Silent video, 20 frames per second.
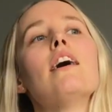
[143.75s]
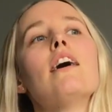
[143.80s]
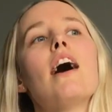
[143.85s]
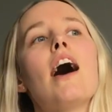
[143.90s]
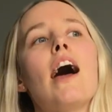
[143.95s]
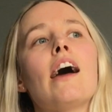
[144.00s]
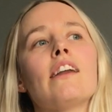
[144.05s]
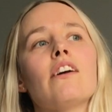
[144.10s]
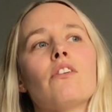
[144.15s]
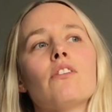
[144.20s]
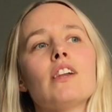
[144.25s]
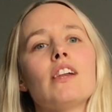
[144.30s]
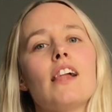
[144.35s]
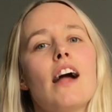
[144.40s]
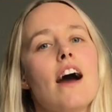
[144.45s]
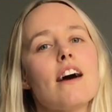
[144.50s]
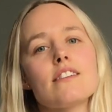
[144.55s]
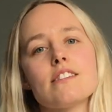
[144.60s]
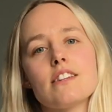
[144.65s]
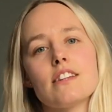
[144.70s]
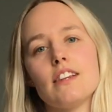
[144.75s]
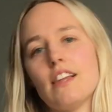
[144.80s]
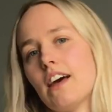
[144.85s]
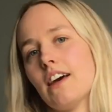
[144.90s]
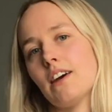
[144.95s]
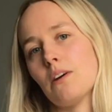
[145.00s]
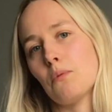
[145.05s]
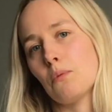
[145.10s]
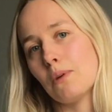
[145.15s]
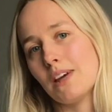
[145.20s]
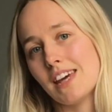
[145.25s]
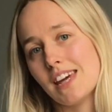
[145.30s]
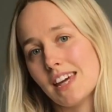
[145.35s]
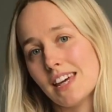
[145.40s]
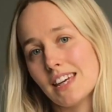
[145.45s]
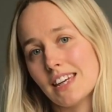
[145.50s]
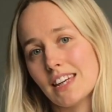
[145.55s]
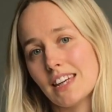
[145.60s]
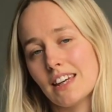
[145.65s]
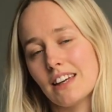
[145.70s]
and it only lasted like a
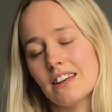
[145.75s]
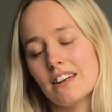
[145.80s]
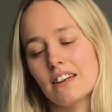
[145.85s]
week.